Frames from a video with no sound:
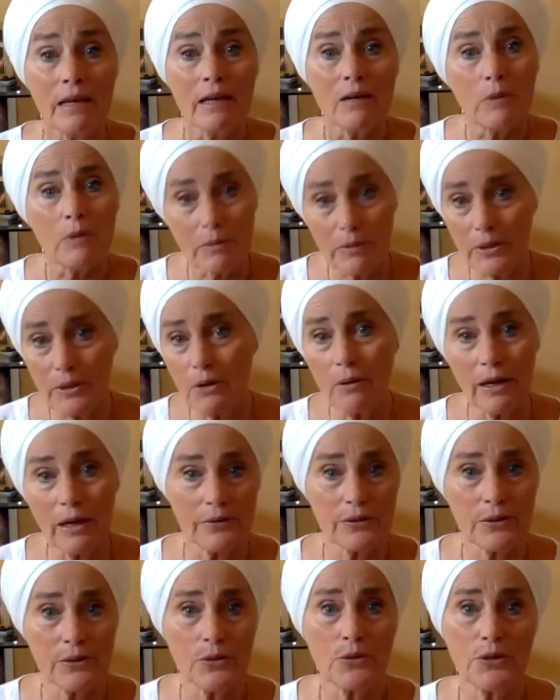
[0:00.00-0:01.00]
we would go out in
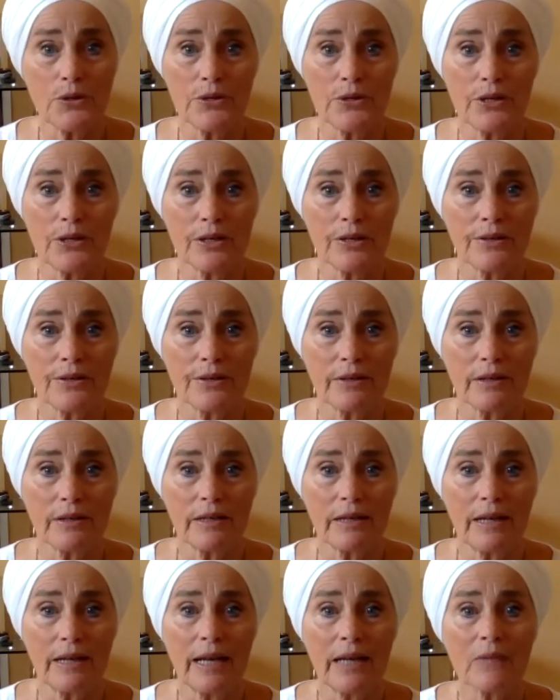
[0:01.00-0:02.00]
the courtyard
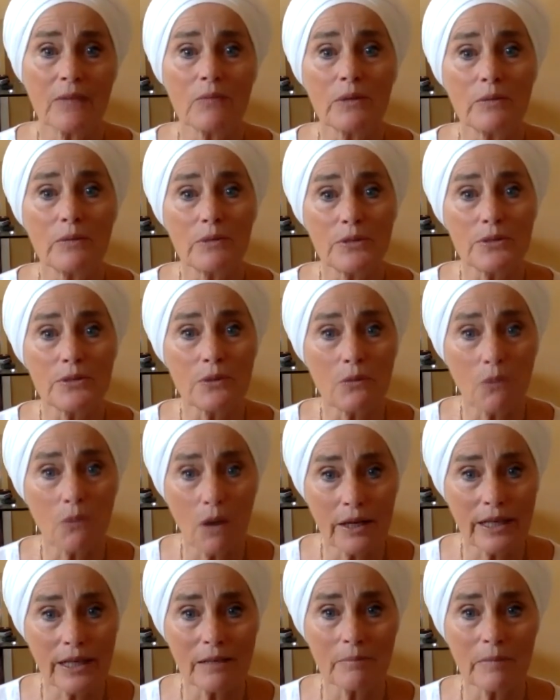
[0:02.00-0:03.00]
and we would do a
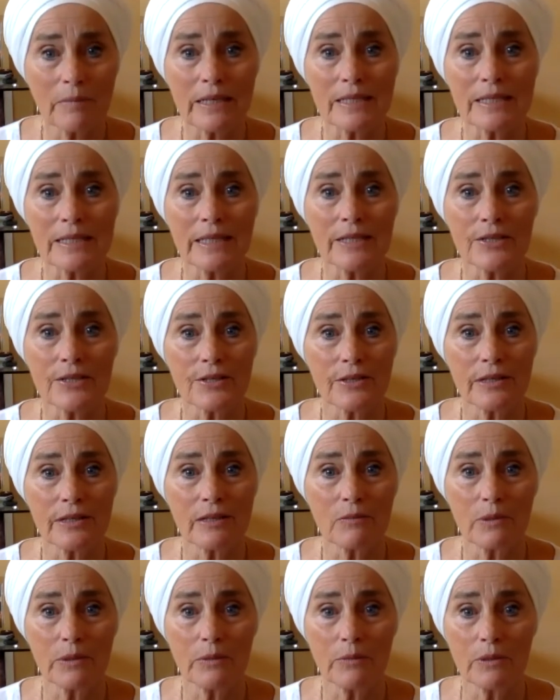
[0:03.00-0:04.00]
walking meditation, and
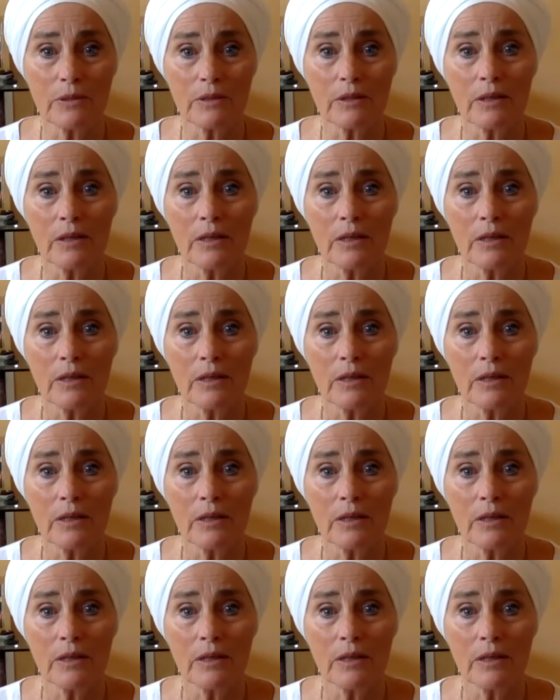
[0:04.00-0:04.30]
we would